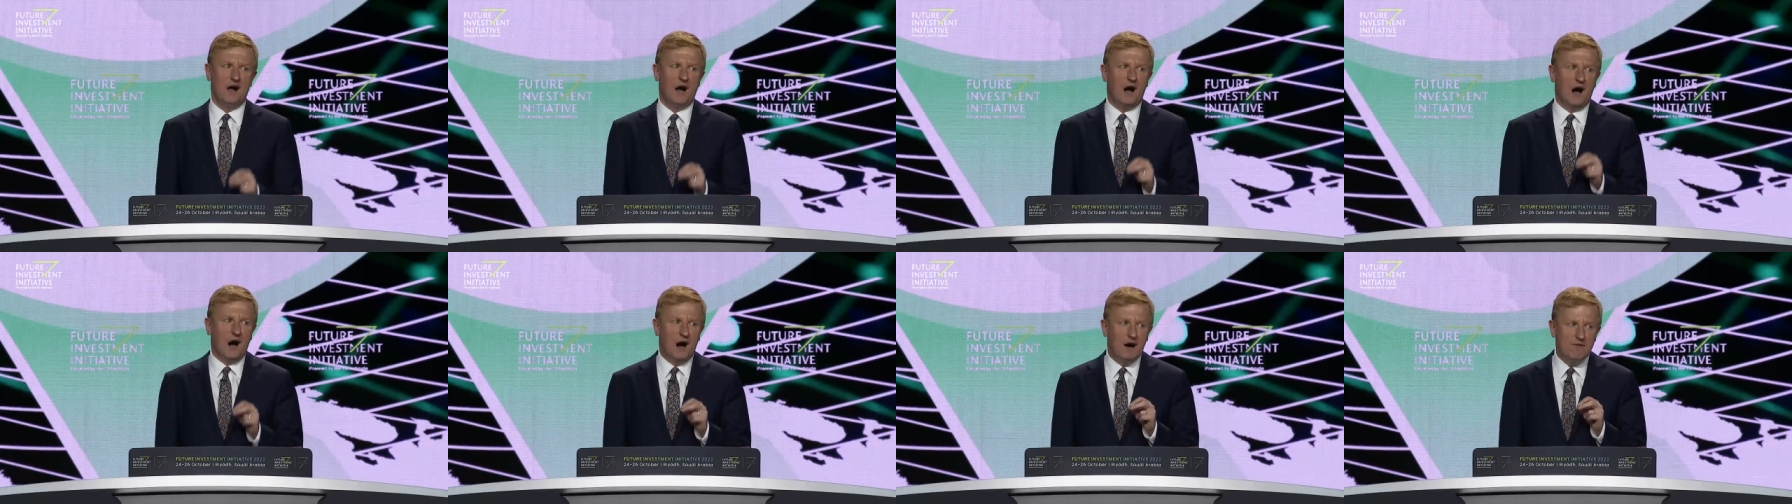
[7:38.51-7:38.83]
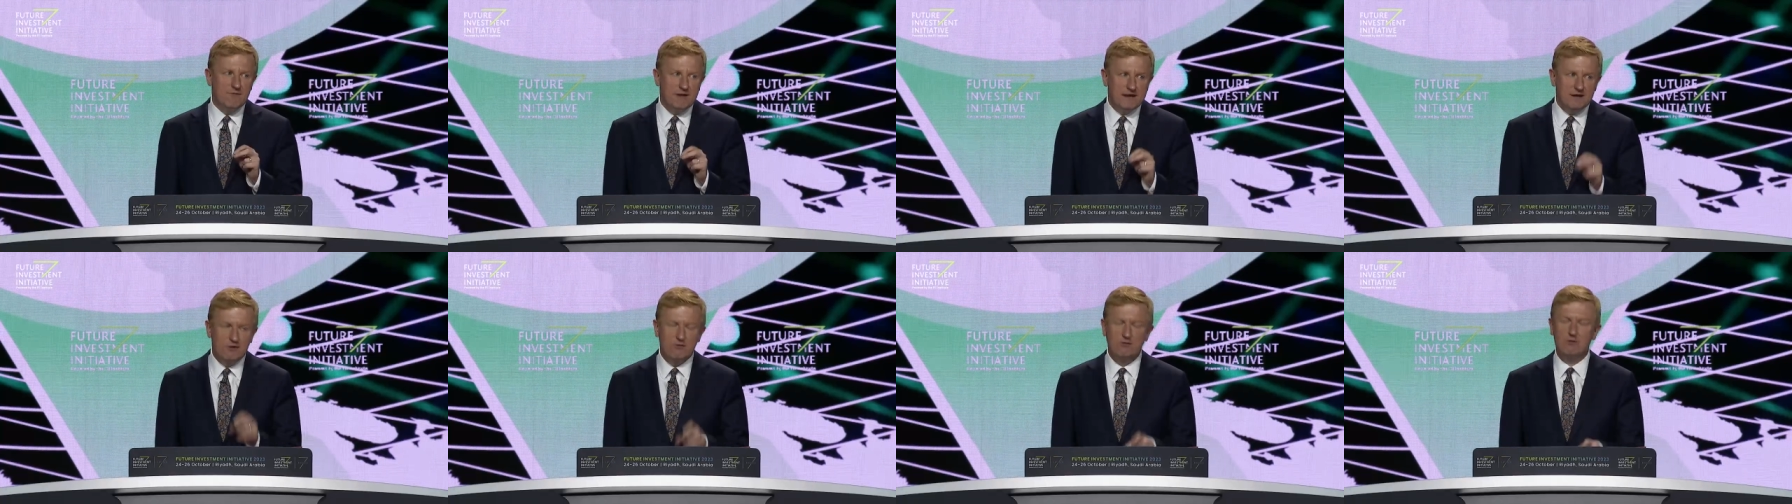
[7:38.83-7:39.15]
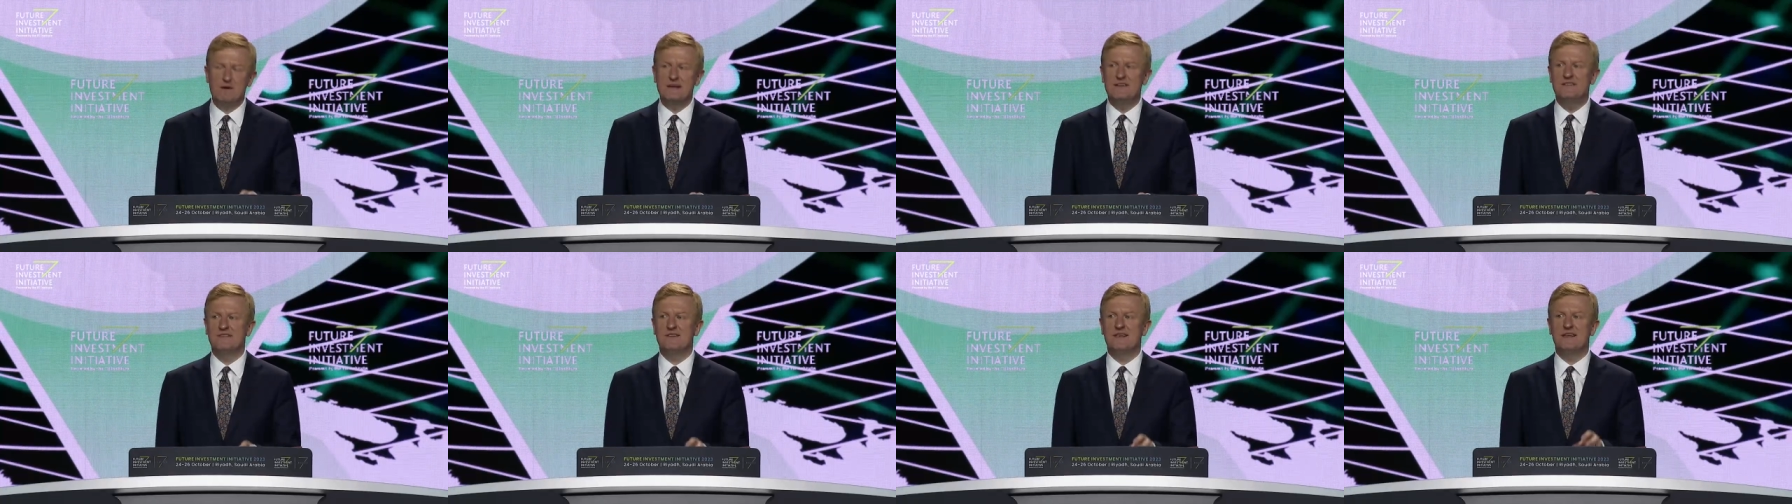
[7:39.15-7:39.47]
are
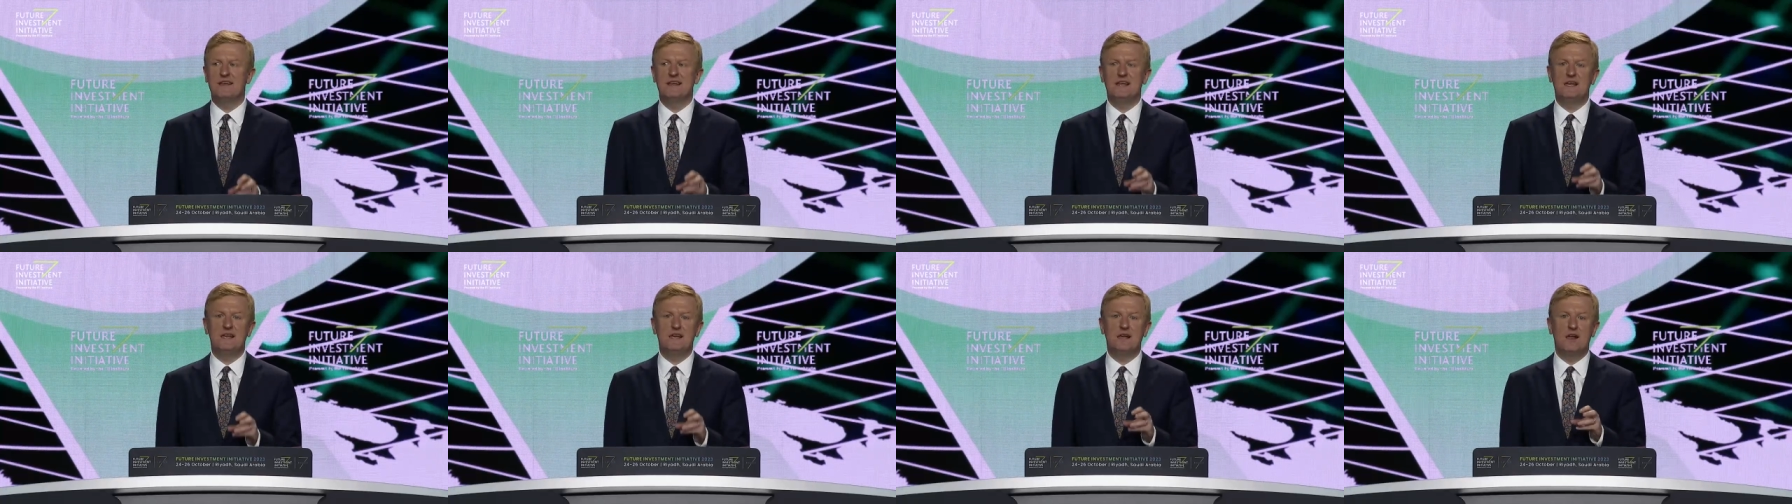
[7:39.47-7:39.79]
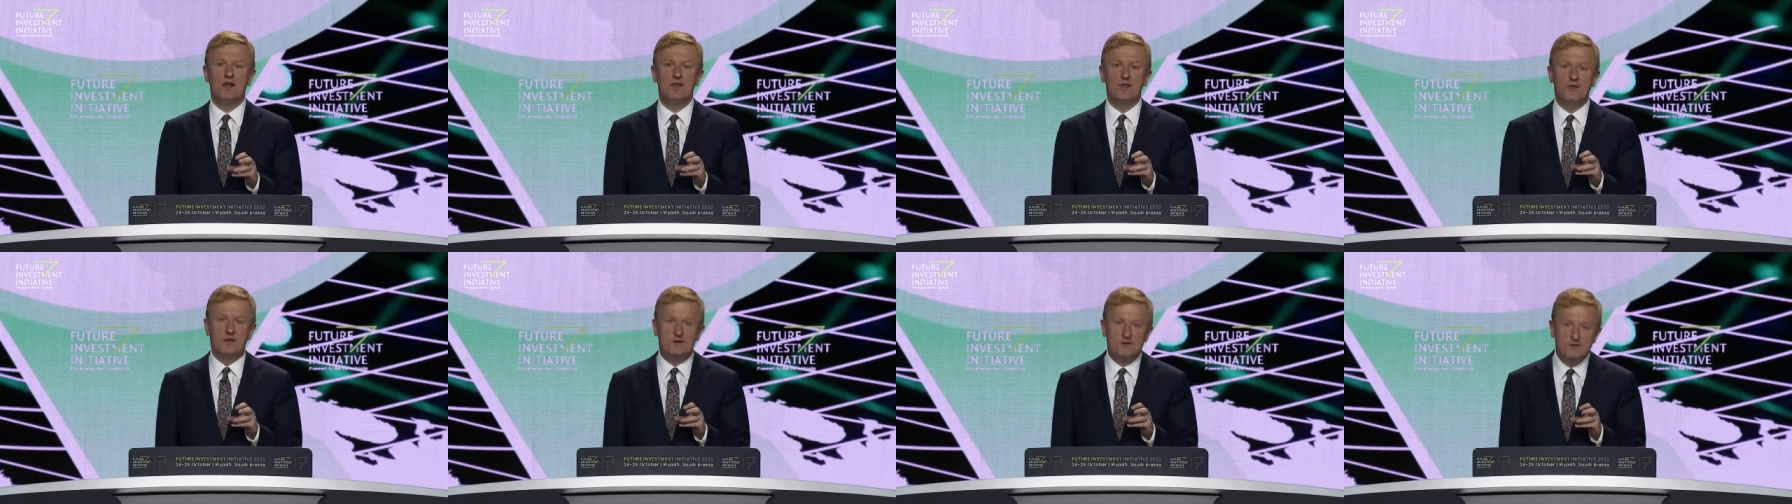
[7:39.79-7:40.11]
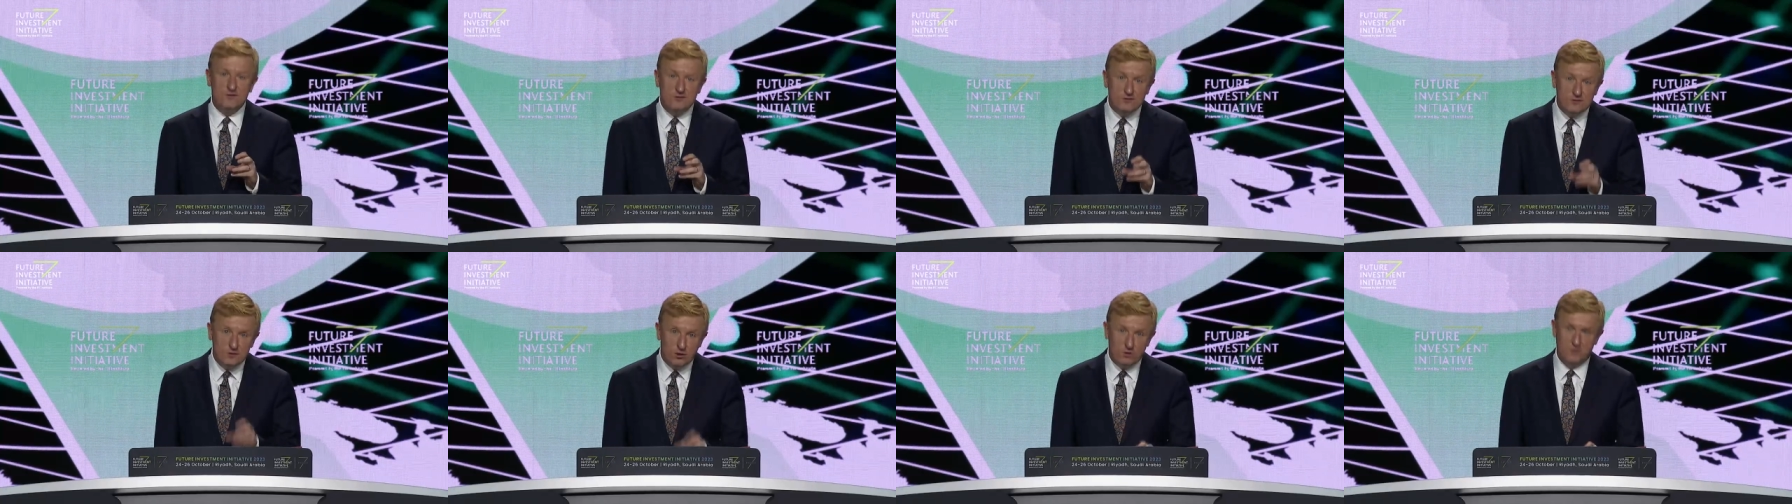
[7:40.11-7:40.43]
increasingly the
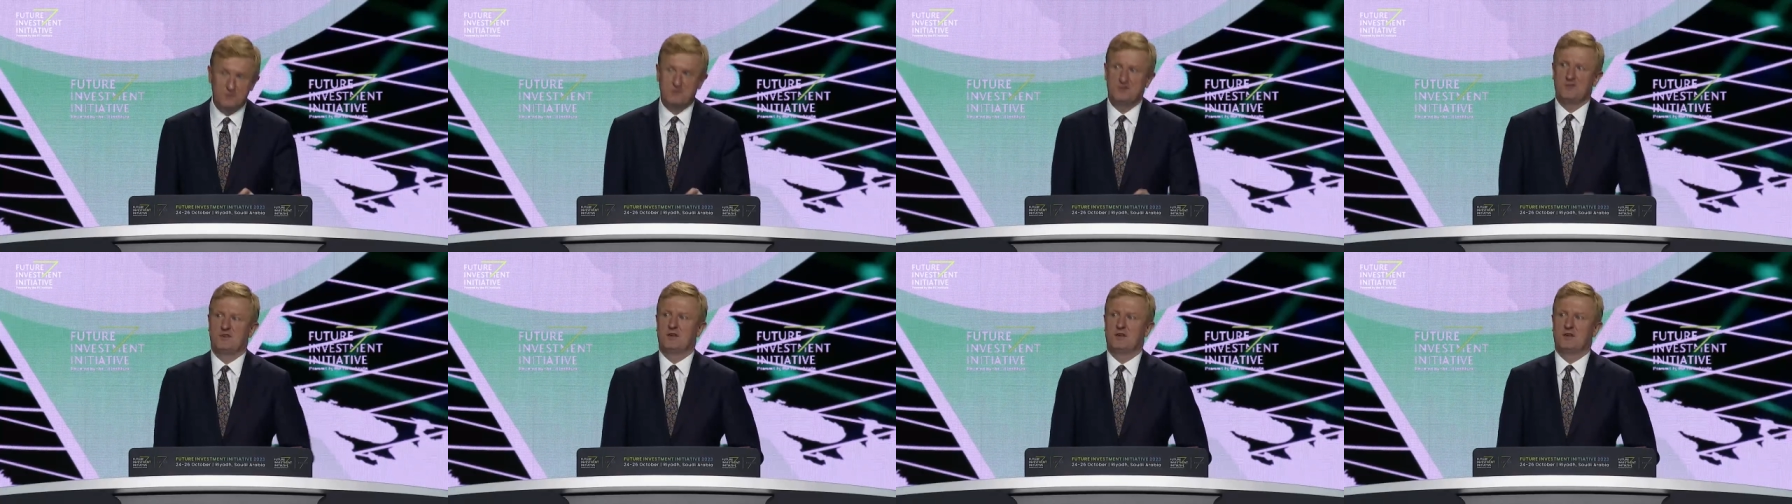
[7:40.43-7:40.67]
source